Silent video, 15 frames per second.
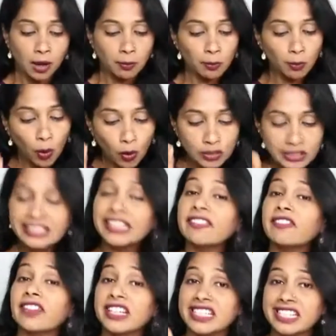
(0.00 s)
Mostly
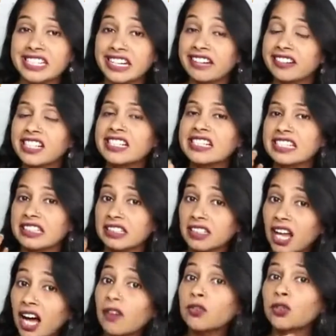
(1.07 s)
vegetarians
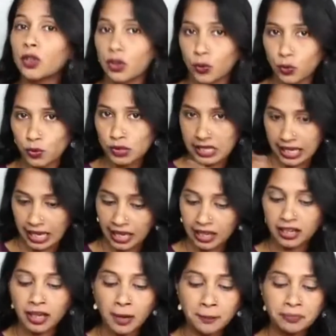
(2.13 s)
love to use
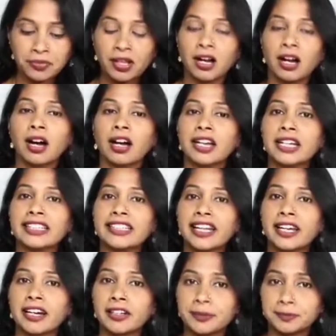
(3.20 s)
hing in
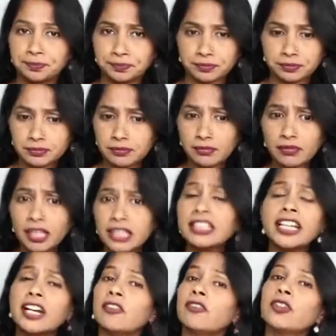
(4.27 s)
their
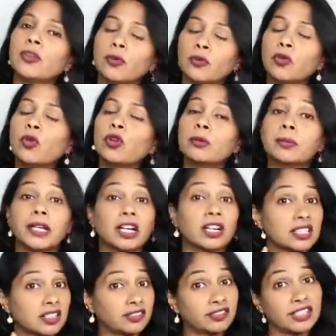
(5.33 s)
food
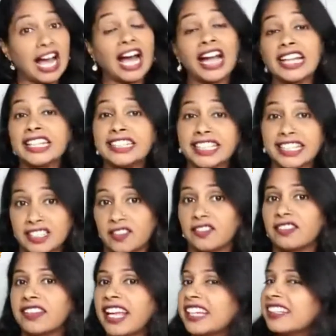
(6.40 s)
because of high intakes of
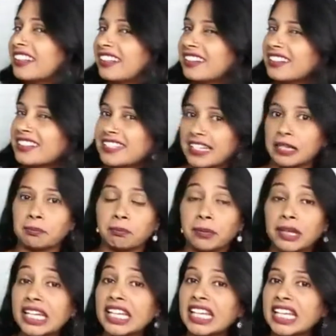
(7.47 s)
lentils and
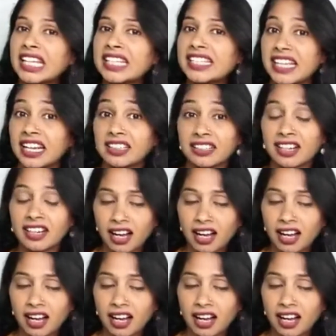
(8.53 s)
beans and